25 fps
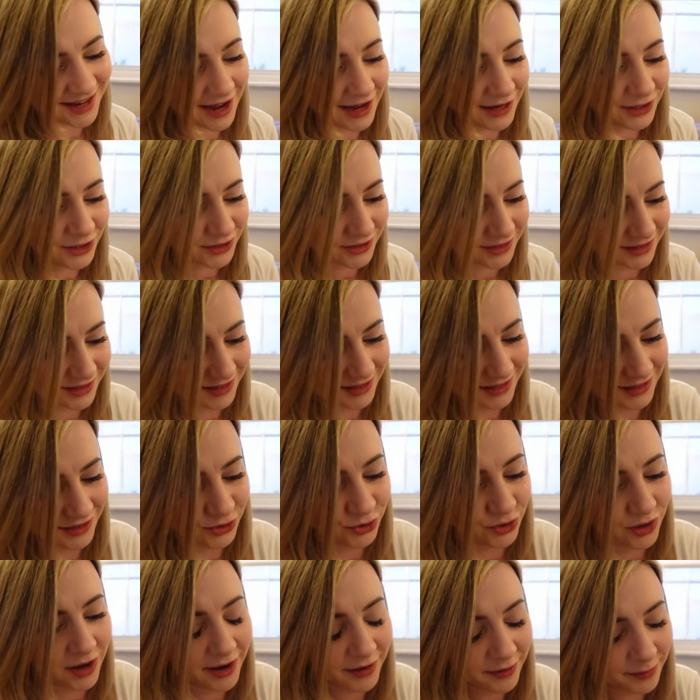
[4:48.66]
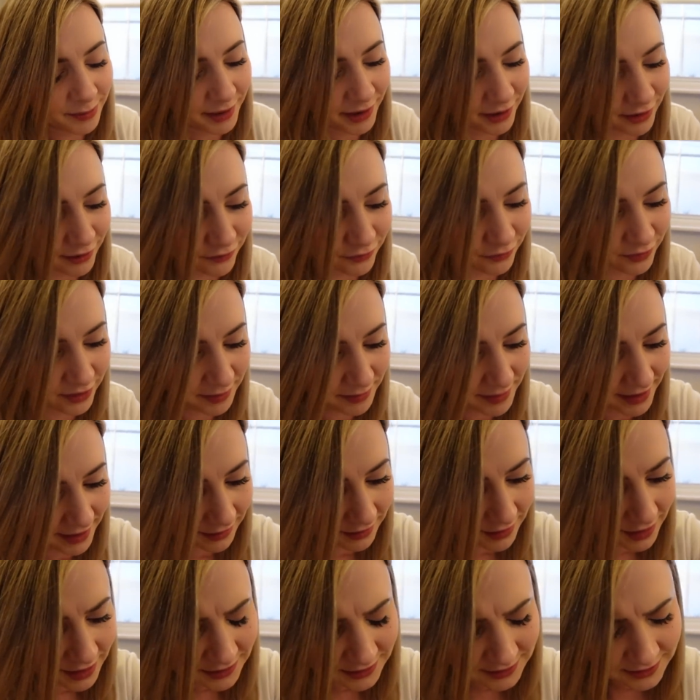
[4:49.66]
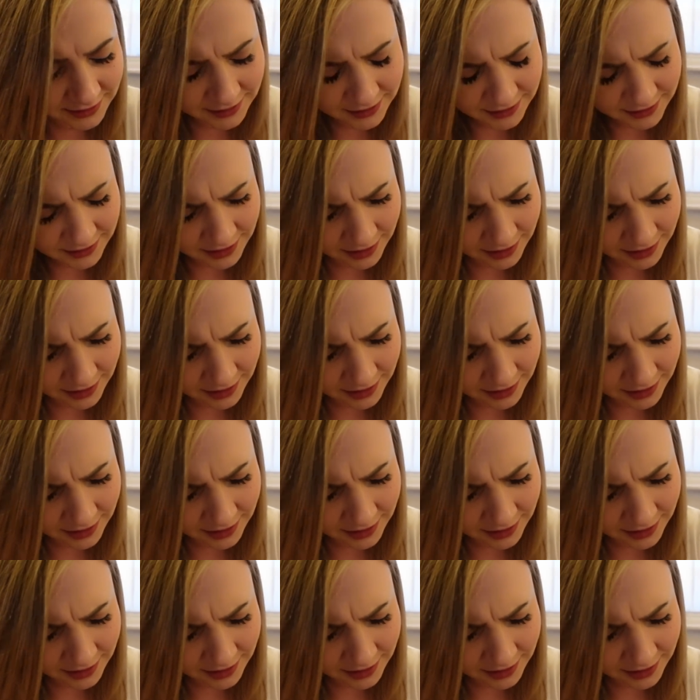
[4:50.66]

I actually tried a pair of Ray-Ban glasses this